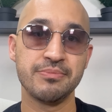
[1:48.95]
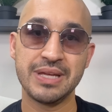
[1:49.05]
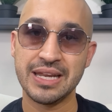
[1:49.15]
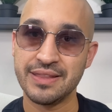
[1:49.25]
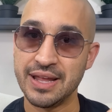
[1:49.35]

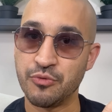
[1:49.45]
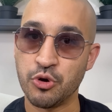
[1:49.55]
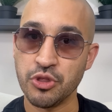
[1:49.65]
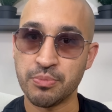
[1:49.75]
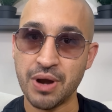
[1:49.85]
meaning they
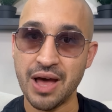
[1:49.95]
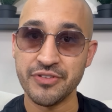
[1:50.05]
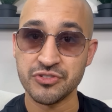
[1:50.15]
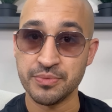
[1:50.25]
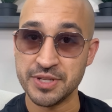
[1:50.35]
roll the
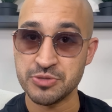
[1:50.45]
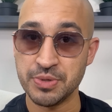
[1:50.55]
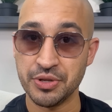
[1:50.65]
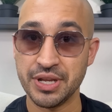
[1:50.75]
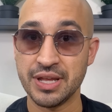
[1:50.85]
profits from this
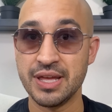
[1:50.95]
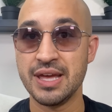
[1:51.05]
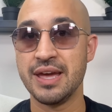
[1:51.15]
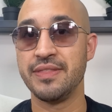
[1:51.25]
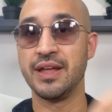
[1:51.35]
building,
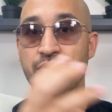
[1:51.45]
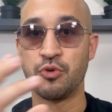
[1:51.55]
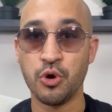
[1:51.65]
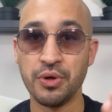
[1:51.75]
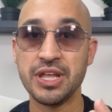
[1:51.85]
they
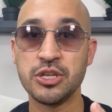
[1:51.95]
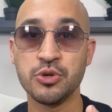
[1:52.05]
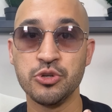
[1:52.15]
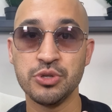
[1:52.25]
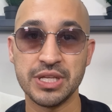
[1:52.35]
roll it into
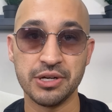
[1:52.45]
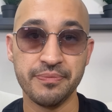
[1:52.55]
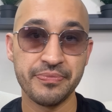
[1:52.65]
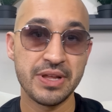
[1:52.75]
a new deal,